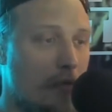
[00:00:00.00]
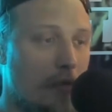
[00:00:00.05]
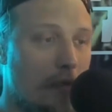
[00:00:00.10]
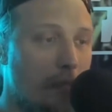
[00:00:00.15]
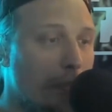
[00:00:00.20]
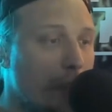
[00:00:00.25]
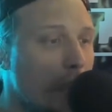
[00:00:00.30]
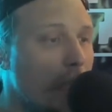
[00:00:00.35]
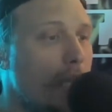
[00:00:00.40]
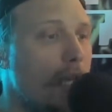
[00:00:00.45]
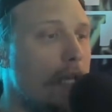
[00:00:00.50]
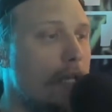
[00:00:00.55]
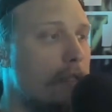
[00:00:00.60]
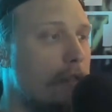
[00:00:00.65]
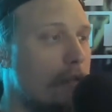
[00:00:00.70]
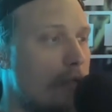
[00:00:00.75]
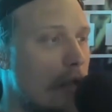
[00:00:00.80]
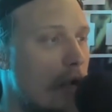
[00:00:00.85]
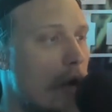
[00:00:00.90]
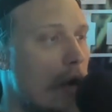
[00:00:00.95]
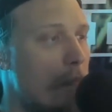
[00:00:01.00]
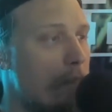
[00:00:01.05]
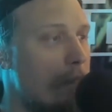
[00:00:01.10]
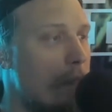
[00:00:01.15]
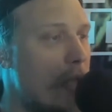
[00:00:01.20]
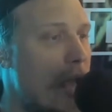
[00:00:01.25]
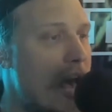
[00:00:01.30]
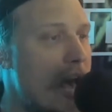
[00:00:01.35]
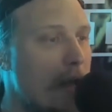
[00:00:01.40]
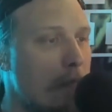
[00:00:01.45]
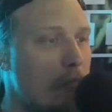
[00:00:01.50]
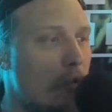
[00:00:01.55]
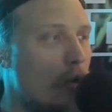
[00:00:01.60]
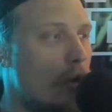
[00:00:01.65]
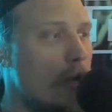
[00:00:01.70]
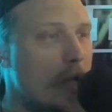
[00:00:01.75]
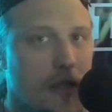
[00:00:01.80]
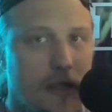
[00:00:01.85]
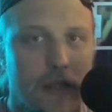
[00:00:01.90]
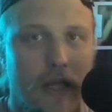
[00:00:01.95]
Please add
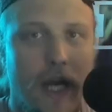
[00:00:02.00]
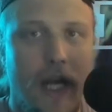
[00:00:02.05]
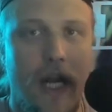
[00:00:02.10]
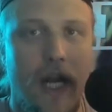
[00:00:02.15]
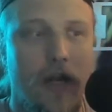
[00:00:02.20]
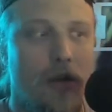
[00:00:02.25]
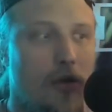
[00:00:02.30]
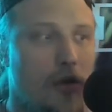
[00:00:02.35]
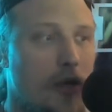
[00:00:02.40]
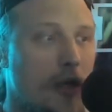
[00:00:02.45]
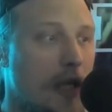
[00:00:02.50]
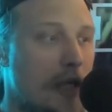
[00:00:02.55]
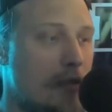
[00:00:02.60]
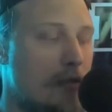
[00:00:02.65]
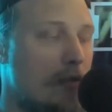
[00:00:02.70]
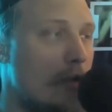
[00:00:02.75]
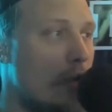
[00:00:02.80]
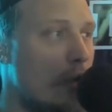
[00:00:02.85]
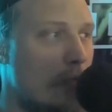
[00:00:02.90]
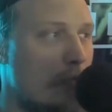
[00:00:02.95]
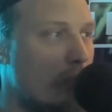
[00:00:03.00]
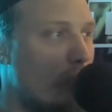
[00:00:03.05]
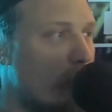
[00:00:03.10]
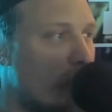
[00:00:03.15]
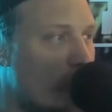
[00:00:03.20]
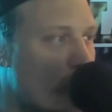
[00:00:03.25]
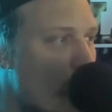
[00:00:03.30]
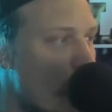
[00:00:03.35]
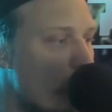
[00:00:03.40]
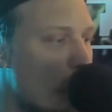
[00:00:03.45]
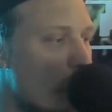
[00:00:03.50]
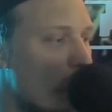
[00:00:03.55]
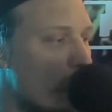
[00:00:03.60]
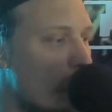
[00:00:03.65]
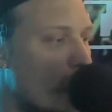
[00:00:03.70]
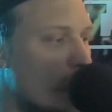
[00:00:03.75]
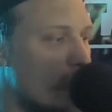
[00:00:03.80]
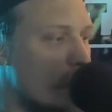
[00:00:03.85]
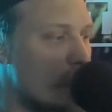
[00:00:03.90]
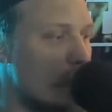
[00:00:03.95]
more insight. I know you guys know far more
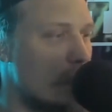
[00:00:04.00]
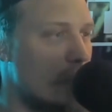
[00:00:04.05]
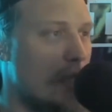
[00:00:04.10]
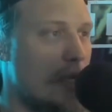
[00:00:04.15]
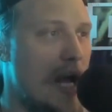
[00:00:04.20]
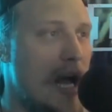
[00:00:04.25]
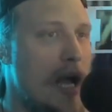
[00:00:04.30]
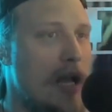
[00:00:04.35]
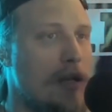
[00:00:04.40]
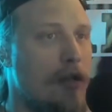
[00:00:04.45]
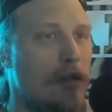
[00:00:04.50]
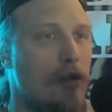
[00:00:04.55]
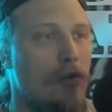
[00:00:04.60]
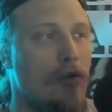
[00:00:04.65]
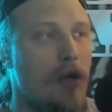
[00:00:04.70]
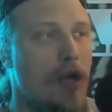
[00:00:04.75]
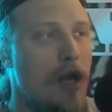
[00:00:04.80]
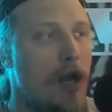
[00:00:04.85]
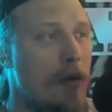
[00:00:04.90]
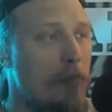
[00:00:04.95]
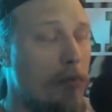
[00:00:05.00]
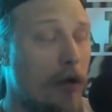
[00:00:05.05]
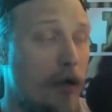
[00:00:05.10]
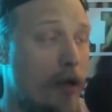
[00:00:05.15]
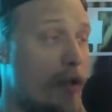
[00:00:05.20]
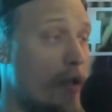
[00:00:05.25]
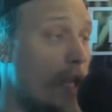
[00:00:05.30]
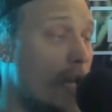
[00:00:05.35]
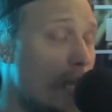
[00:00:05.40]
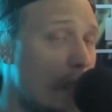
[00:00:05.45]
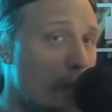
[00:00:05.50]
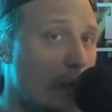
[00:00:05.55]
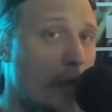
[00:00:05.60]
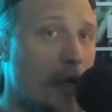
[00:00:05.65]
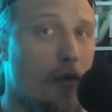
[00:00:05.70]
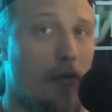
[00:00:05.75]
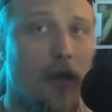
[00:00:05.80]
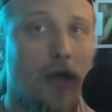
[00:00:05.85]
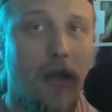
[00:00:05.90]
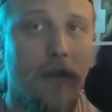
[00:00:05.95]
about this than I do. But
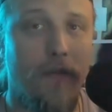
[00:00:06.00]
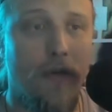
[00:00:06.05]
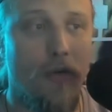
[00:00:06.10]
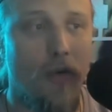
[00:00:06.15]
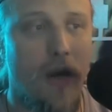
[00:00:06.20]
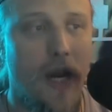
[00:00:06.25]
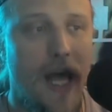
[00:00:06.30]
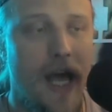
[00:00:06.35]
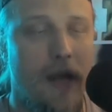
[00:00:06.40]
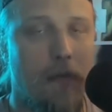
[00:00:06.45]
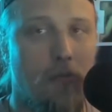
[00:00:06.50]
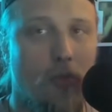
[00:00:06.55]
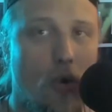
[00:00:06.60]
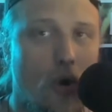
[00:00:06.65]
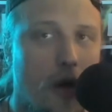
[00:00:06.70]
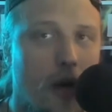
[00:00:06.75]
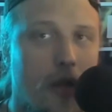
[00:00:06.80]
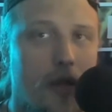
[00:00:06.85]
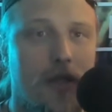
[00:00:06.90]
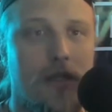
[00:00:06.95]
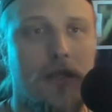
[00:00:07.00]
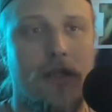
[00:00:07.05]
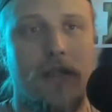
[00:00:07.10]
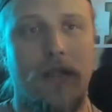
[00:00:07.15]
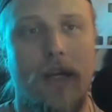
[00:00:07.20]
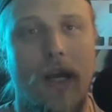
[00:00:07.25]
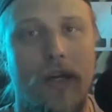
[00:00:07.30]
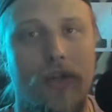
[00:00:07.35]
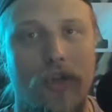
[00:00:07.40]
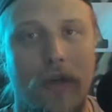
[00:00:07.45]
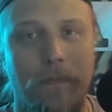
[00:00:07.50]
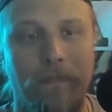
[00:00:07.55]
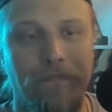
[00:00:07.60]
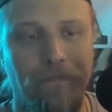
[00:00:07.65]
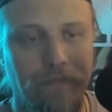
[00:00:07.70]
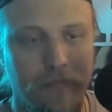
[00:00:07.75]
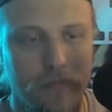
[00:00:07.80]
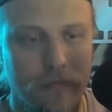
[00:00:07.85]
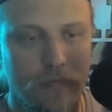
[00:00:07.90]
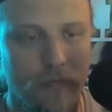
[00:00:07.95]
anybody, really, if you want to add more to this discussion
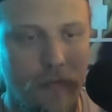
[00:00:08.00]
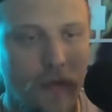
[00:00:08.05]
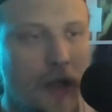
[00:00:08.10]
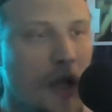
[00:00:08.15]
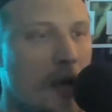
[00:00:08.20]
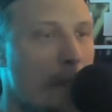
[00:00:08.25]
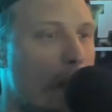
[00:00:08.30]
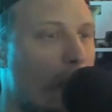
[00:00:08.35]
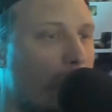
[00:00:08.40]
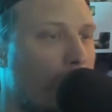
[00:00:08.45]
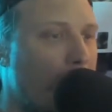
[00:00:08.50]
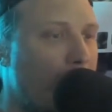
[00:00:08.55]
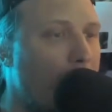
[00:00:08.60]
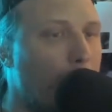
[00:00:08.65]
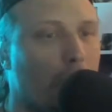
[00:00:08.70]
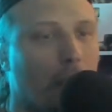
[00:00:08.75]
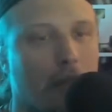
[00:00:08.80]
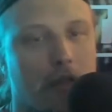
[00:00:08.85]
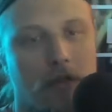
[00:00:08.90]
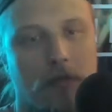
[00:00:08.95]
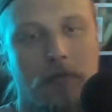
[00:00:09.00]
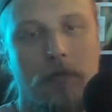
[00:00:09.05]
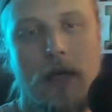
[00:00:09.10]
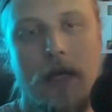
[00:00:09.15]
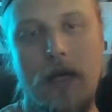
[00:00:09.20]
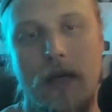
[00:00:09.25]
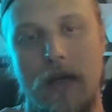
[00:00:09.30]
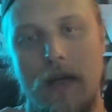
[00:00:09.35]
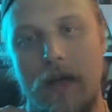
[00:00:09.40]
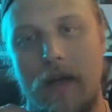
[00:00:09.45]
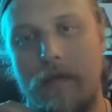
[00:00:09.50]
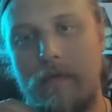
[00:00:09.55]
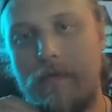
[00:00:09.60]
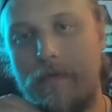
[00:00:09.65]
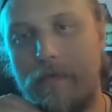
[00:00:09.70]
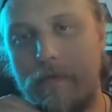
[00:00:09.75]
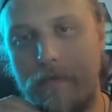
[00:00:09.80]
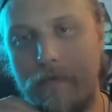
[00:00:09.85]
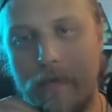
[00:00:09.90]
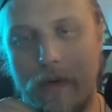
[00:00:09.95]
about capitalism
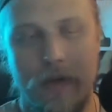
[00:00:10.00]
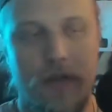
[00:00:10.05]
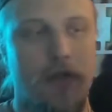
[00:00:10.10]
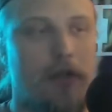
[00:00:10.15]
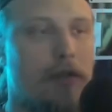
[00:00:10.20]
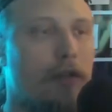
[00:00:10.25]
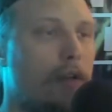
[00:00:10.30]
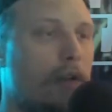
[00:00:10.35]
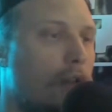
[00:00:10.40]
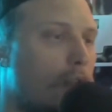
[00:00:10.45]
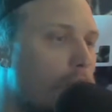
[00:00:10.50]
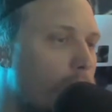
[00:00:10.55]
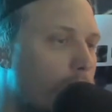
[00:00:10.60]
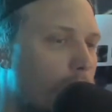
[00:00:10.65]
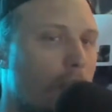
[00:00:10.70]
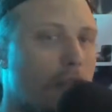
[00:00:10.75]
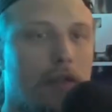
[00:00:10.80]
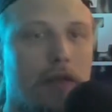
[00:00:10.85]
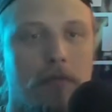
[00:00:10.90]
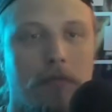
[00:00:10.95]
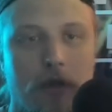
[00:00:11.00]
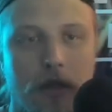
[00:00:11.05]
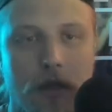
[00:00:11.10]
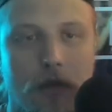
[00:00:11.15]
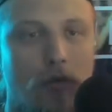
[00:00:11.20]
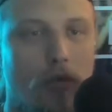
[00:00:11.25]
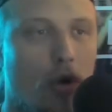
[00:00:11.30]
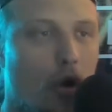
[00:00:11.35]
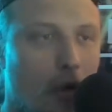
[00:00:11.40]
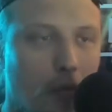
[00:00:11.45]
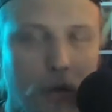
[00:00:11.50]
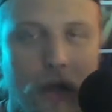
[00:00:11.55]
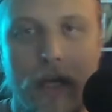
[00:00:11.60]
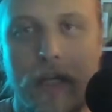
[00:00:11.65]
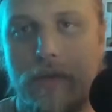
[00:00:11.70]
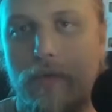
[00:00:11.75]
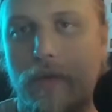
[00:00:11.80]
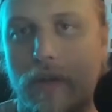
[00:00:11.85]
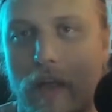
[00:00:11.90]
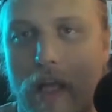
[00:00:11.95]
versus colonialism and the role it
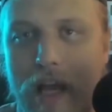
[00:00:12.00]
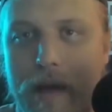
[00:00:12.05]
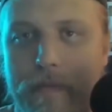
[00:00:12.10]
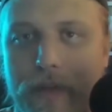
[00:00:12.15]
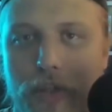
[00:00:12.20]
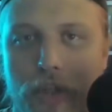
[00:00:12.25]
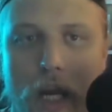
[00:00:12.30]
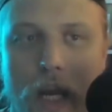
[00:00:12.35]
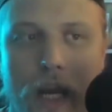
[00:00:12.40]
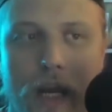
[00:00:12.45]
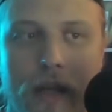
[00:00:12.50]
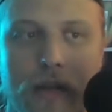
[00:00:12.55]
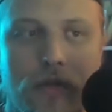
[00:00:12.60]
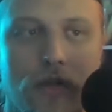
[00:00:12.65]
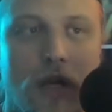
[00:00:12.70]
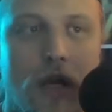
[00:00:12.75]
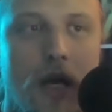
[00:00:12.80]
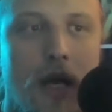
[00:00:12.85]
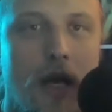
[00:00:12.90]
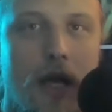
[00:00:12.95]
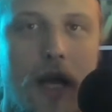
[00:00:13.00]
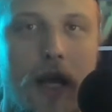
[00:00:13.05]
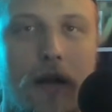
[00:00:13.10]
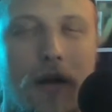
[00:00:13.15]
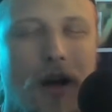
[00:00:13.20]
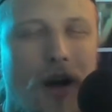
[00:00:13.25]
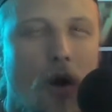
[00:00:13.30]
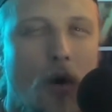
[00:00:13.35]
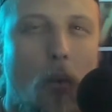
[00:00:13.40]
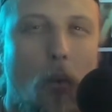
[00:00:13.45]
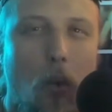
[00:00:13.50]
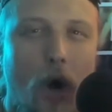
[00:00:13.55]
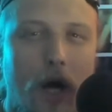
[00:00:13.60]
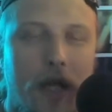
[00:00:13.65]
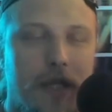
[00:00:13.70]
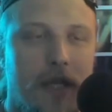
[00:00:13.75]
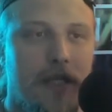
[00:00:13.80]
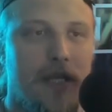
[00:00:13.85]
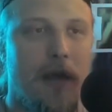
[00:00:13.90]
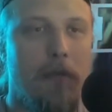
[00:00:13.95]
plays with climate change, and
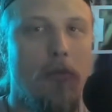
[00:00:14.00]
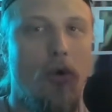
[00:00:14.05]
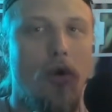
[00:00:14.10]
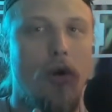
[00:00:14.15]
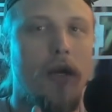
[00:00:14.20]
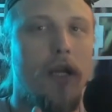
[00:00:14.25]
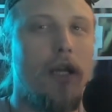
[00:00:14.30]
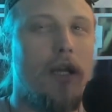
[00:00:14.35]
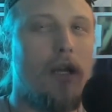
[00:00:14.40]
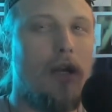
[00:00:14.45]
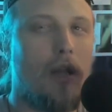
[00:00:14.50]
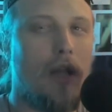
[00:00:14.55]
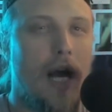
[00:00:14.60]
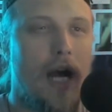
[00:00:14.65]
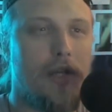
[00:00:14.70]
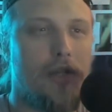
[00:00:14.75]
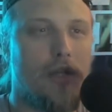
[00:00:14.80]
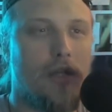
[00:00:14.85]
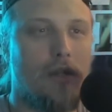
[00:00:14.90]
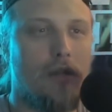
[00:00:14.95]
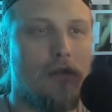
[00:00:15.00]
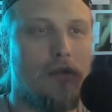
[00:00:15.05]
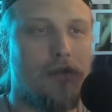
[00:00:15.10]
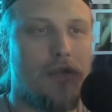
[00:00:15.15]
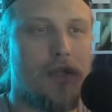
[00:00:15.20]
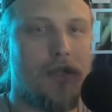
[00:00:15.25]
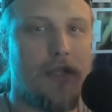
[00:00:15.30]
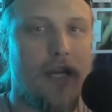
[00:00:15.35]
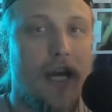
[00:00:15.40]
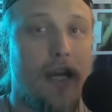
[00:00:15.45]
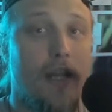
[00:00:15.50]
what does a more ecological society